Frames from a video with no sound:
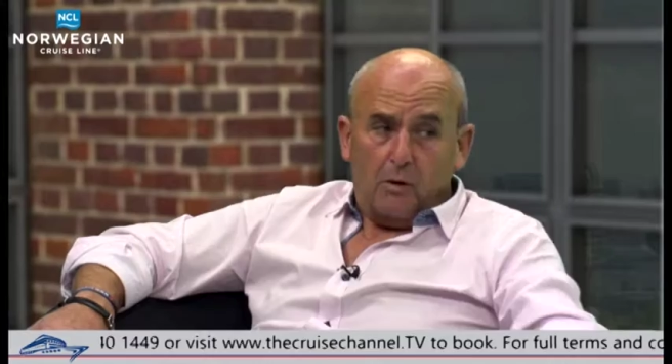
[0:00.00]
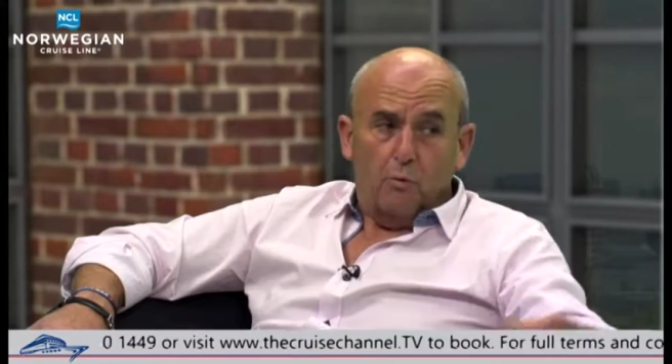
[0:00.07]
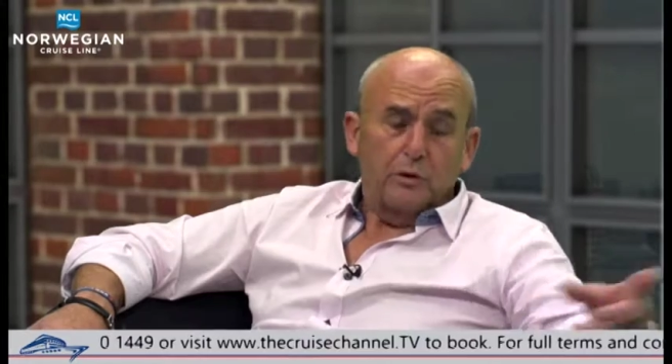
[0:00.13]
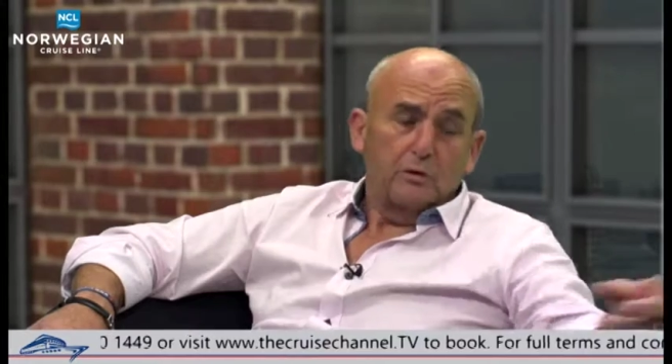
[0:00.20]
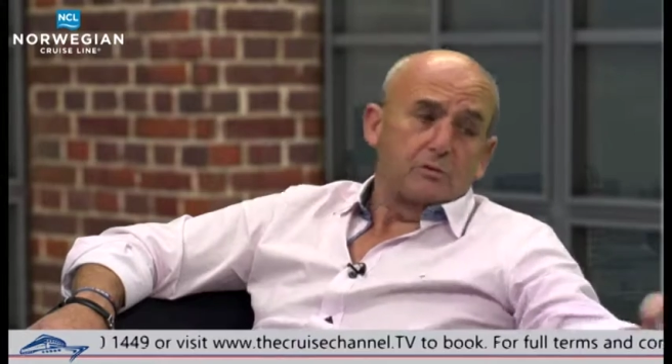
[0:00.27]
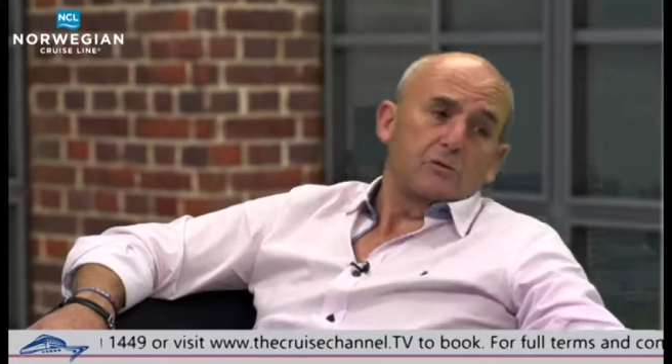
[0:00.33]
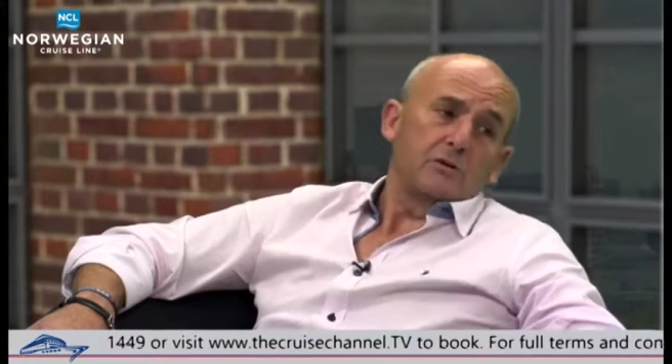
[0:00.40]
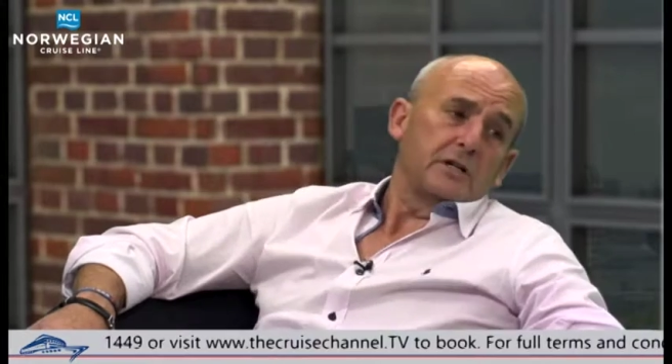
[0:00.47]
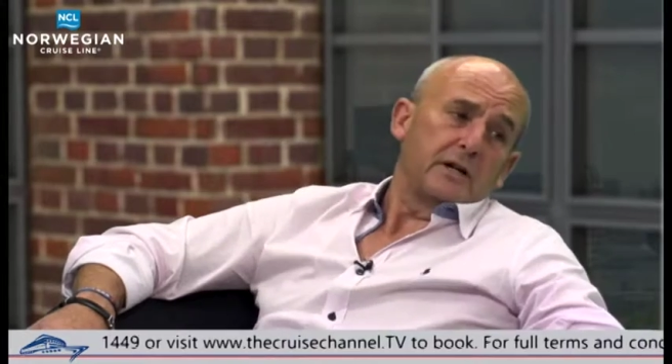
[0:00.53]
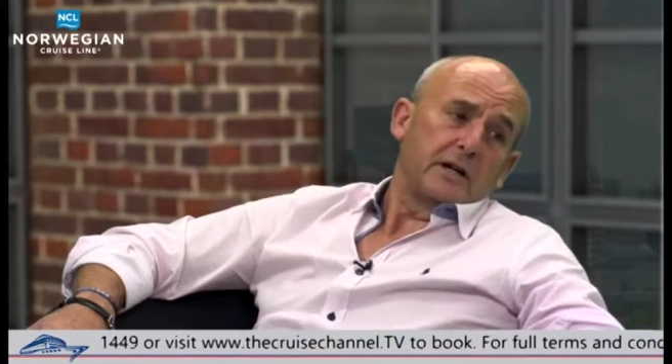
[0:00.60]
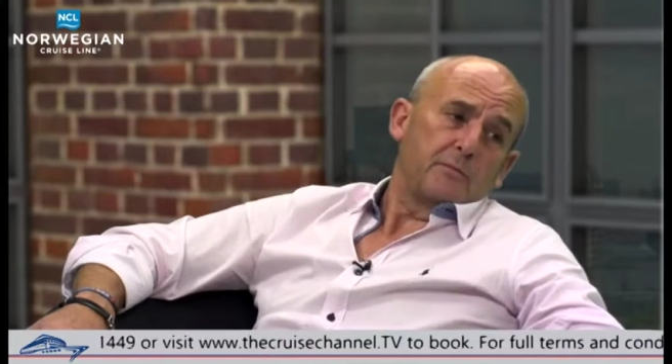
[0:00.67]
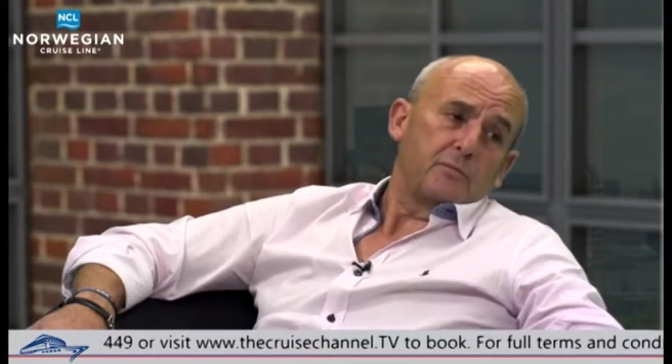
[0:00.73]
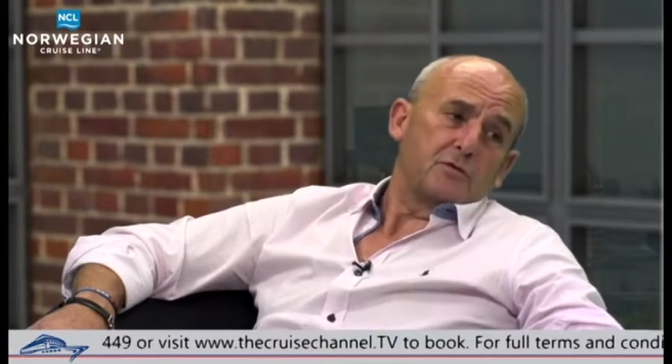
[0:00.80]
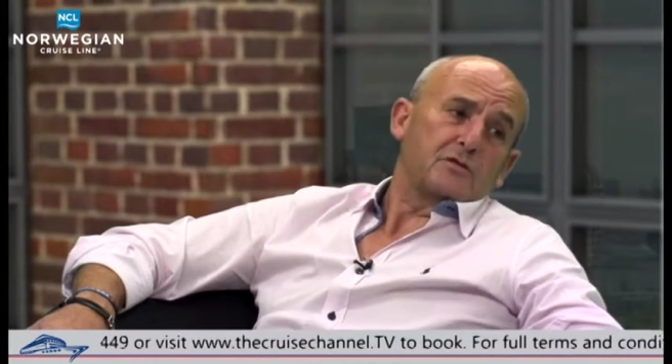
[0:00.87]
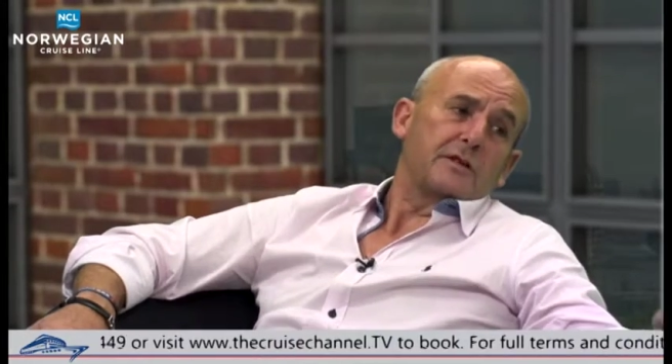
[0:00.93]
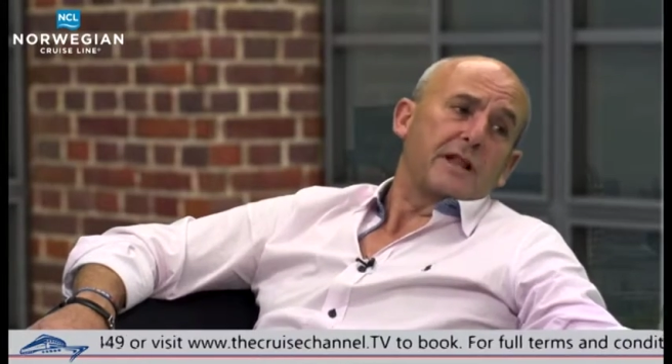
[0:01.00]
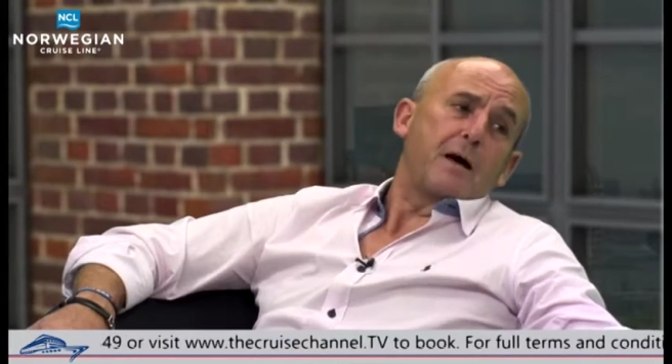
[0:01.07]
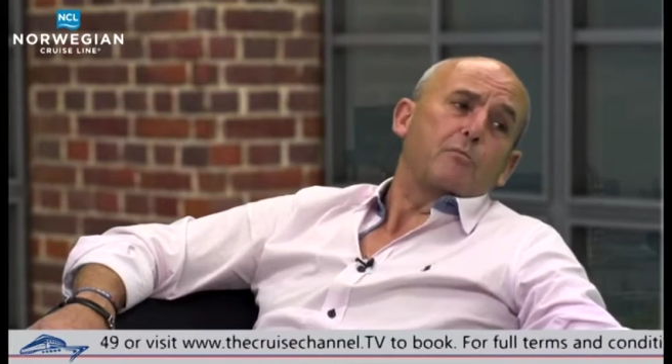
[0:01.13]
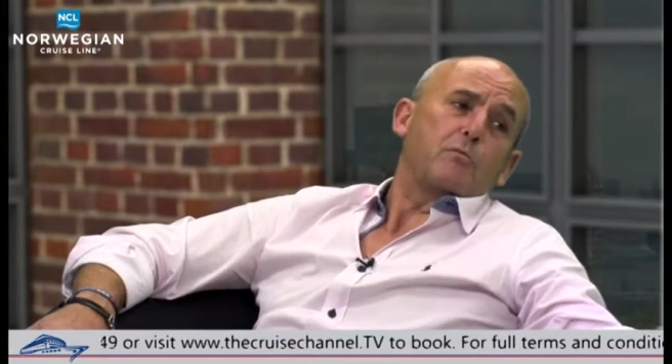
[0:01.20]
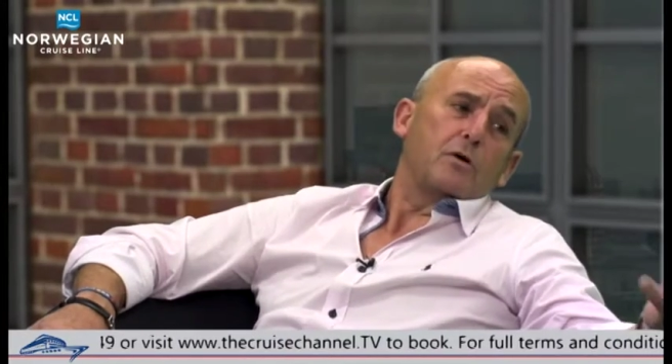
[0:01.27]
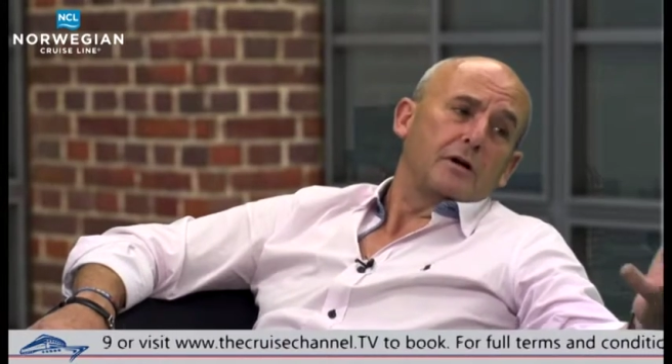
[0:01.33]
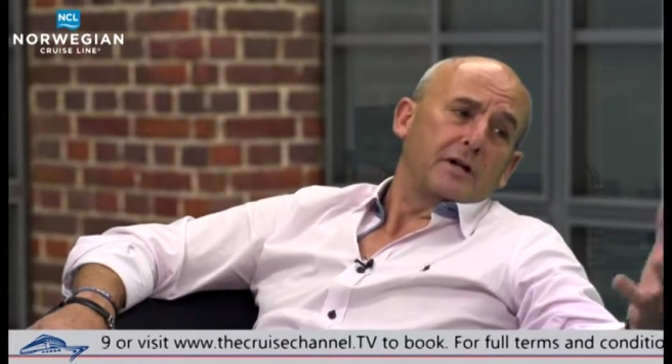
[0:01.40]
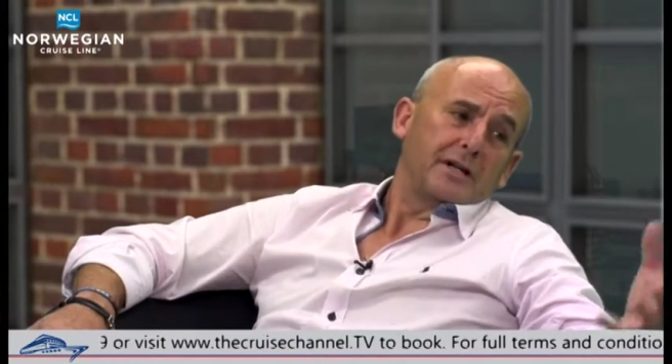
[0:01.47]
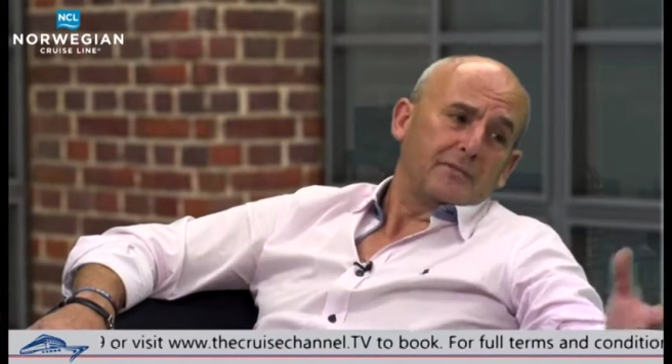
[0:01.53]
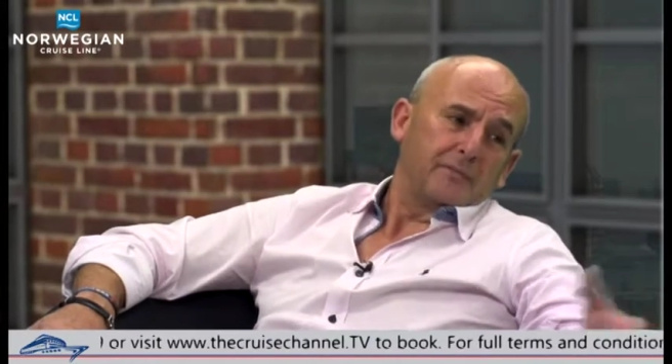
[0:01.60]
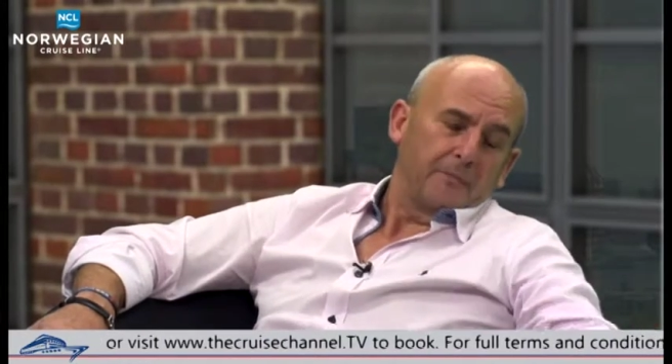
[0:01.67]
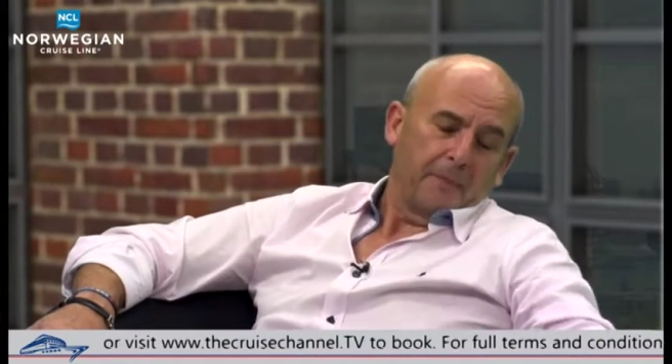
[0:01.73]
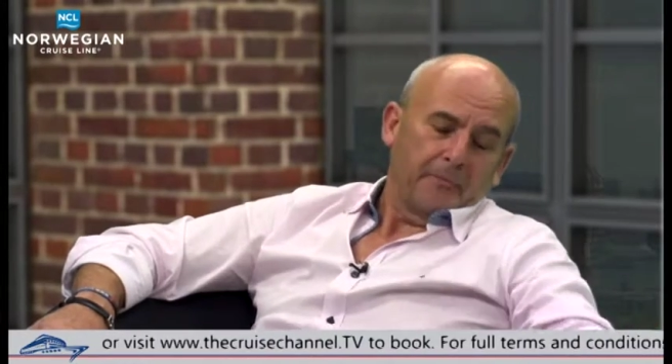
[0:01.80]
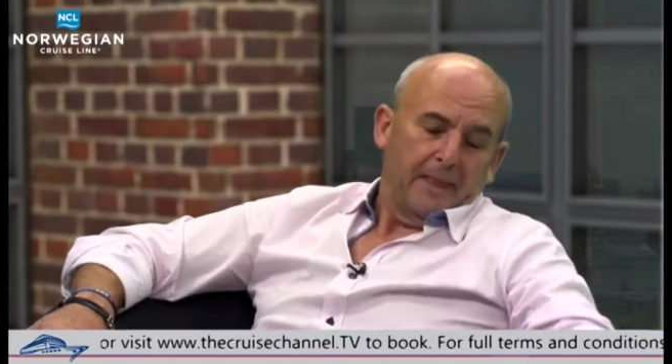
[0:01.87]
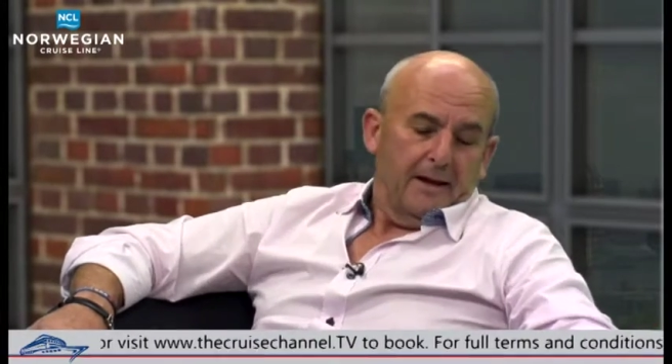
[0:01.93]
We don't call it Naples, Napoli.
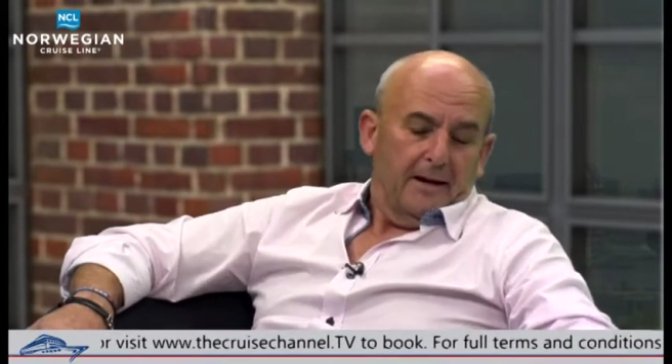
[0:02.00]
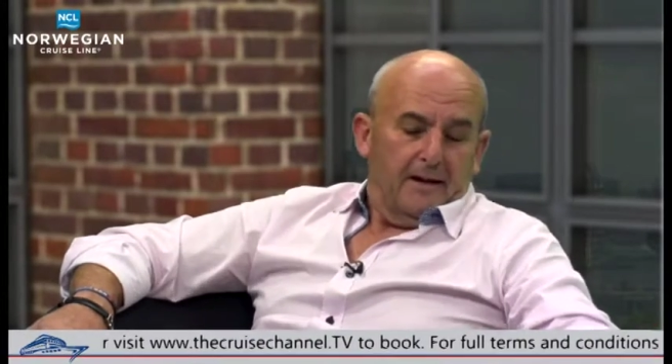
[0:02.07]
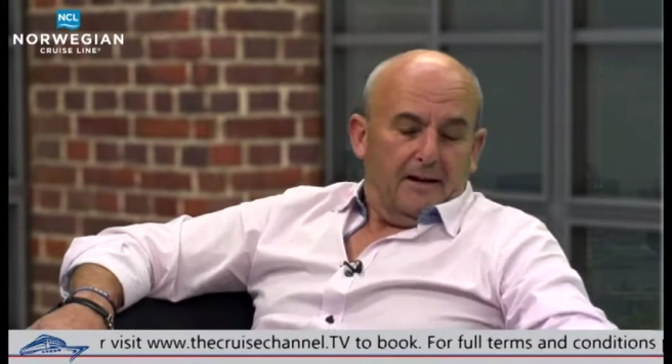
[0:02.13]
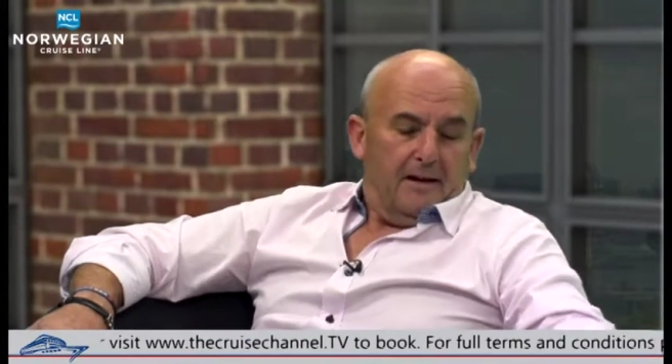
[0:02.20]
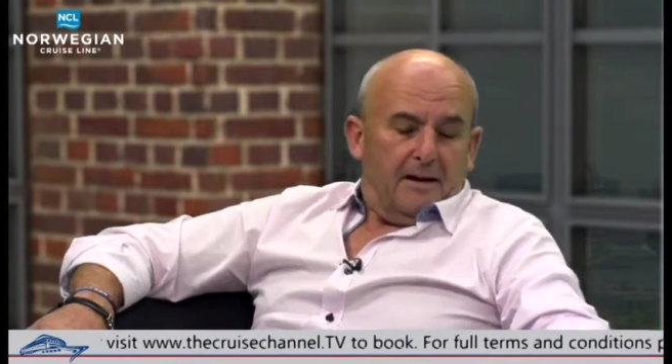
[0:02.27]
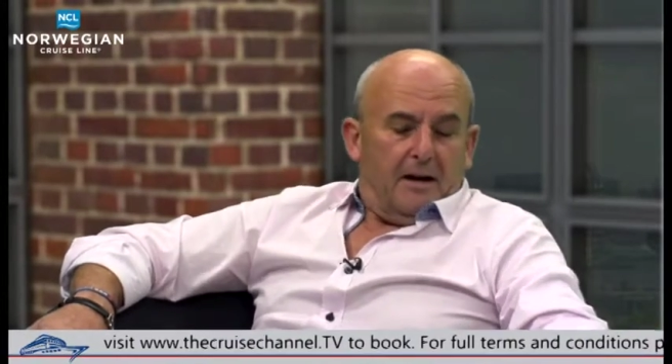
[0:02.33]
Napoli.